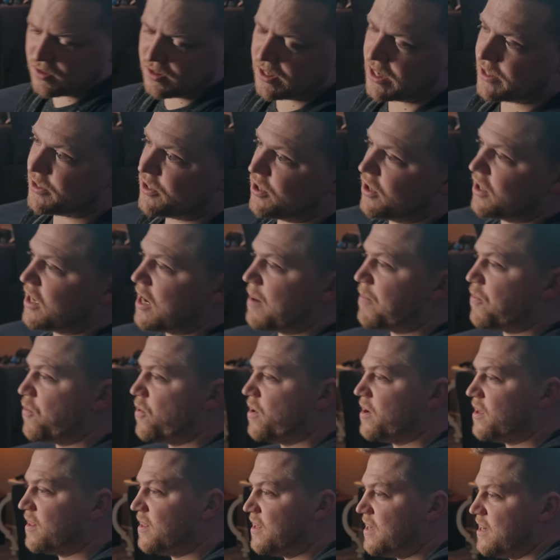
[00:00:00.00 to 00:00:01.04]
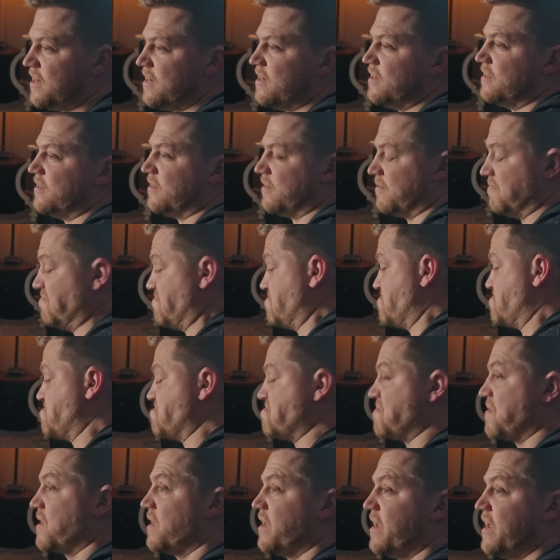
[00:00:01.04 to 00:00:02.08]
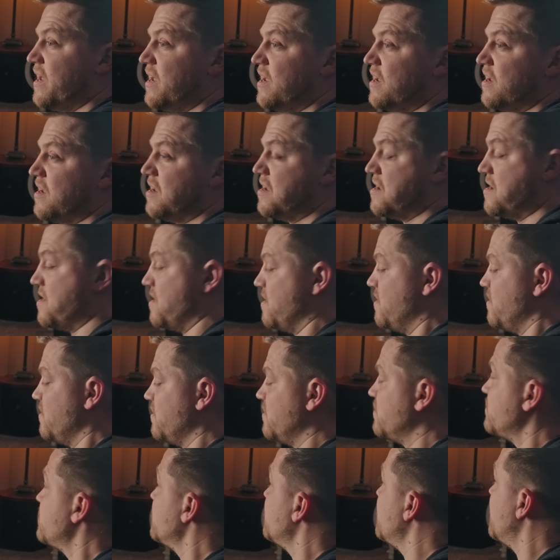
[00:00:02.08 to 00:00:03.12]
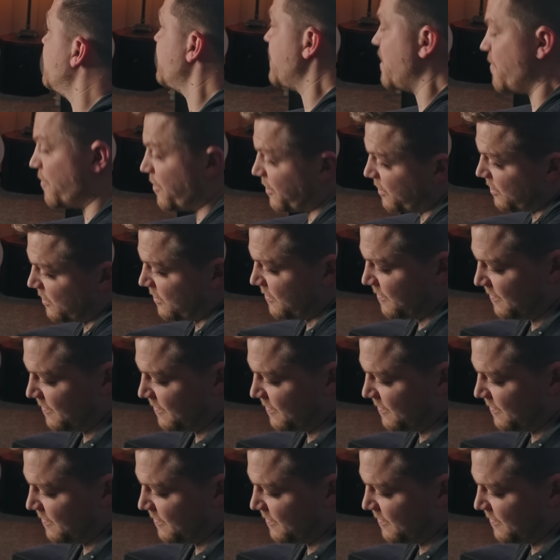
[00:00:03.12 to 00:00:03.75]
let's hook up one of these and see how that works.